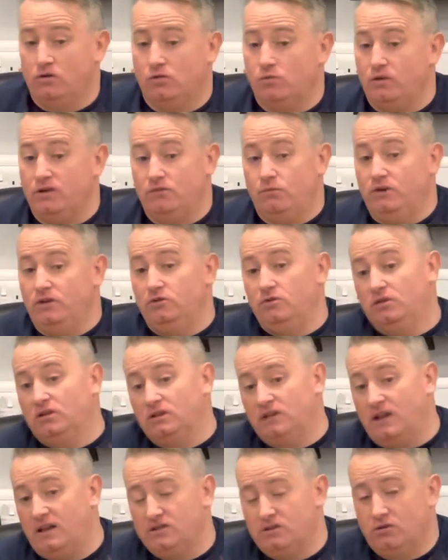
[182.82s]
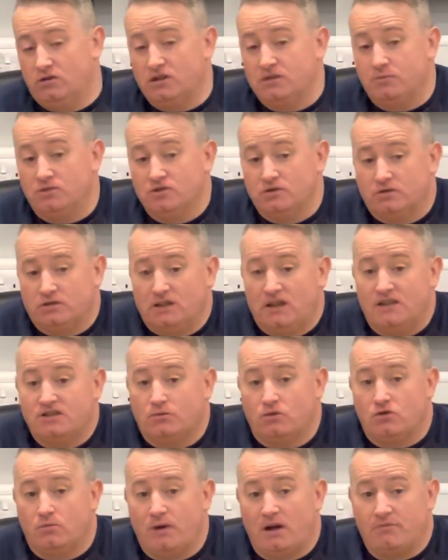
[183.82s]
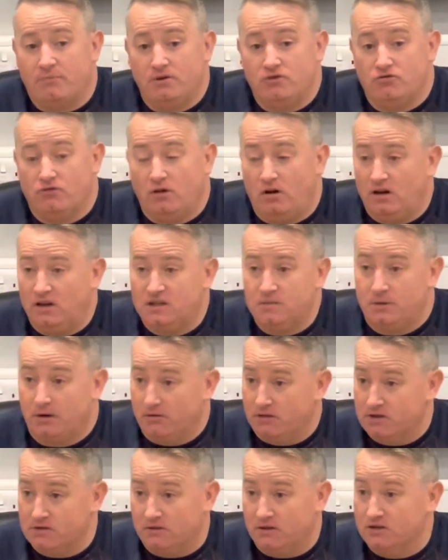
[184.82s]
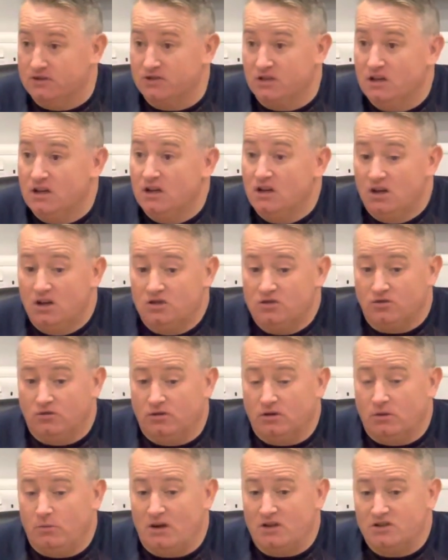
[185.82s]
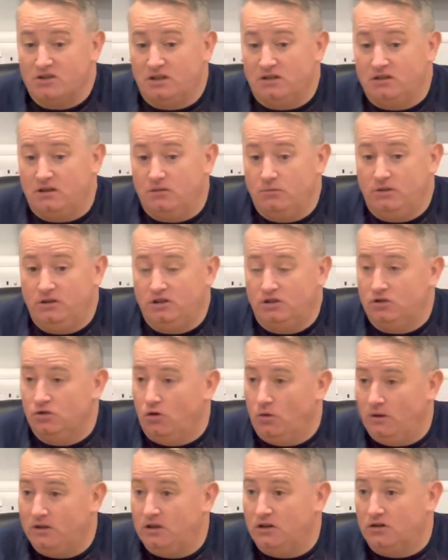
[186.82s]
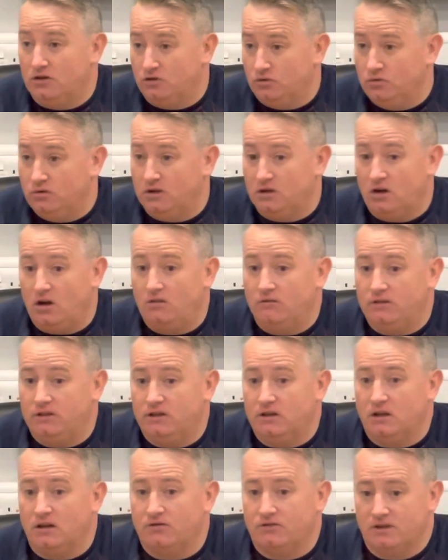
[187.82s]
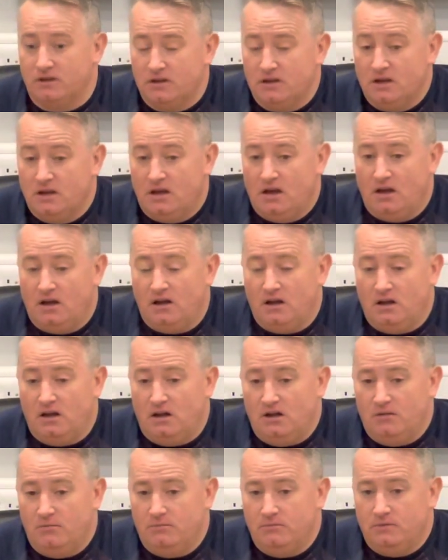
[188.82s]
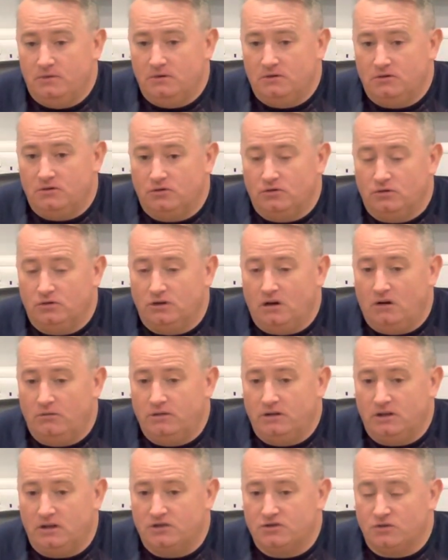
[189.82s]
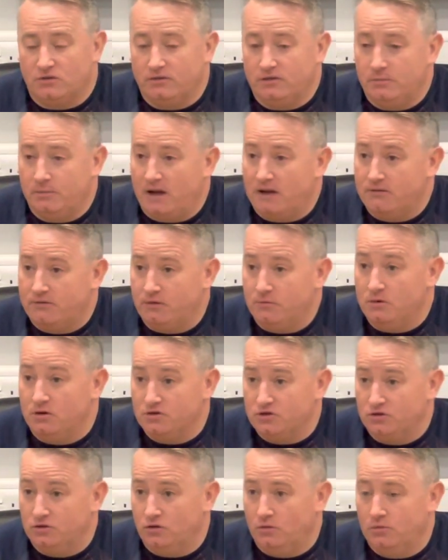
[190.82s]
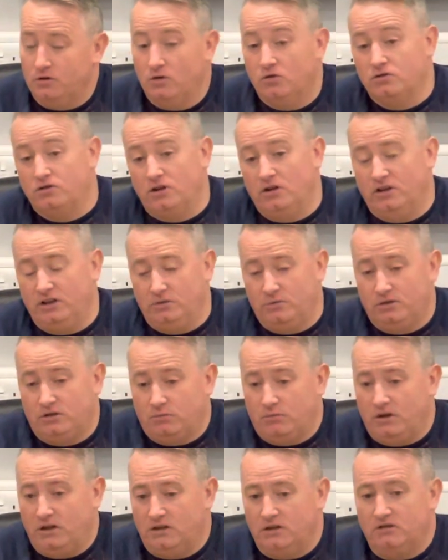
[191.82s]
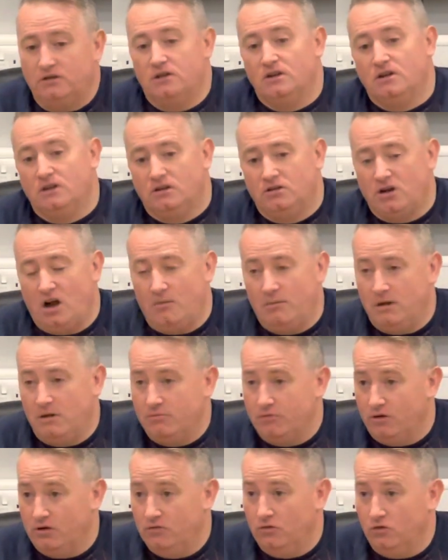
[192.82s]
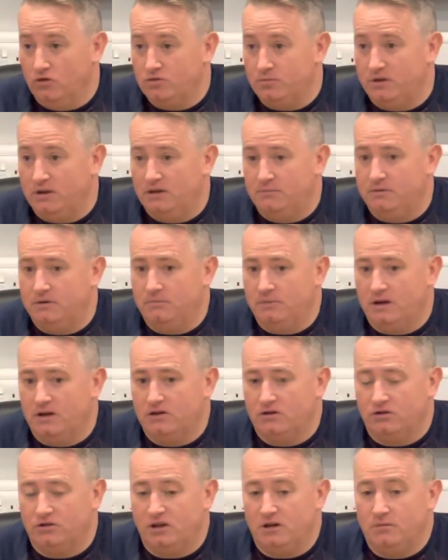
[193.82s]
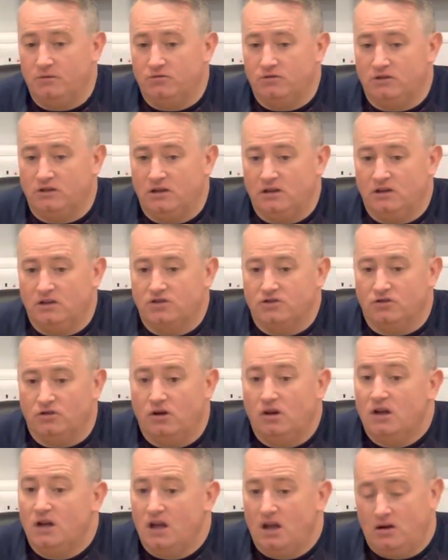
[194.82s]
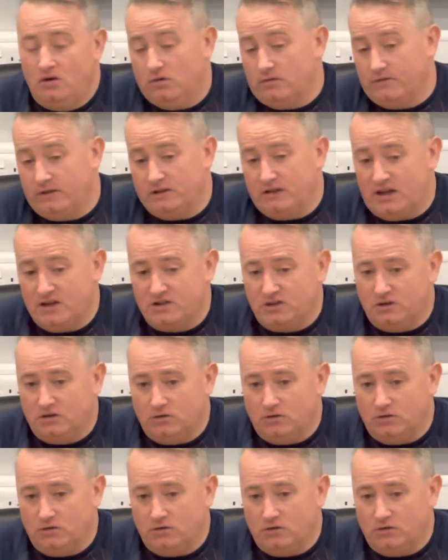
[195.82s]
We knew that the lads, the lads were coming back from injury. All experienced fellas. So look, it wasn't that we didn't know what they could do. They'd already got, they already got stuff in the bank from us. But look, delighted with the way that Tommy and Brian Roach played, making their debut today. Look, fantastic.